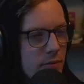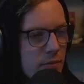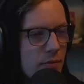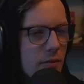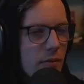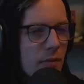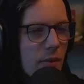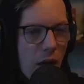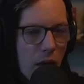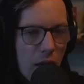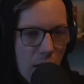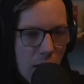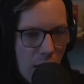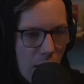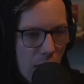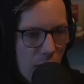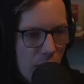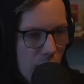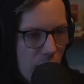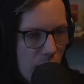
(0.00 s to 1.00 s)
Okay,
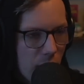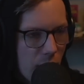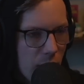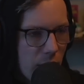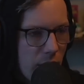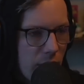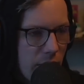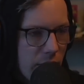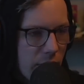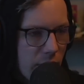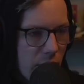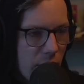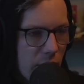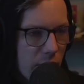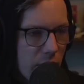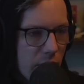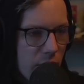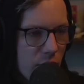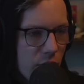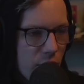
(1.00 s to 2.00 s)
well, I'm going to give her a
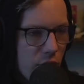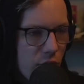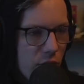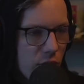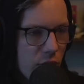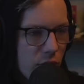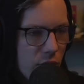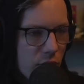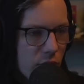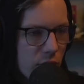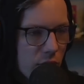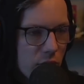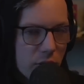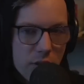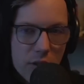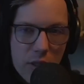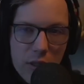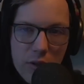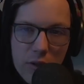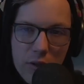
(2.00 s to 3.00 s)
little Google because
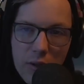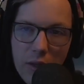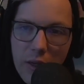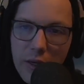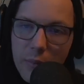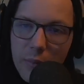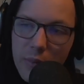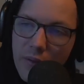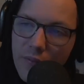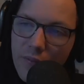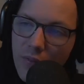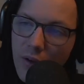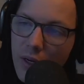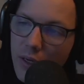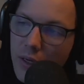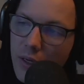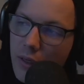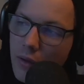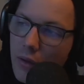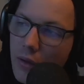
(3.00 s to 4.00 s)
I do like me a
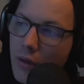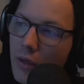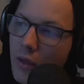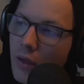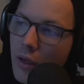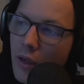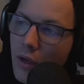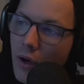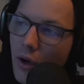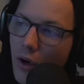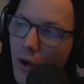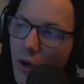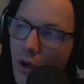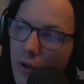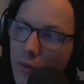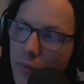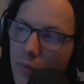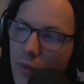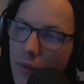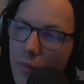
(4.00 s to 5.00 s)
fucking hot
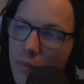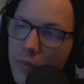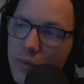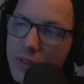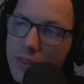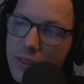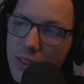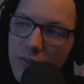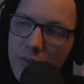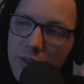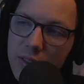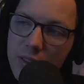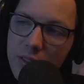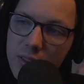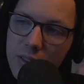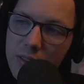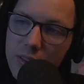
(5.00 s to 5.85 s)
70s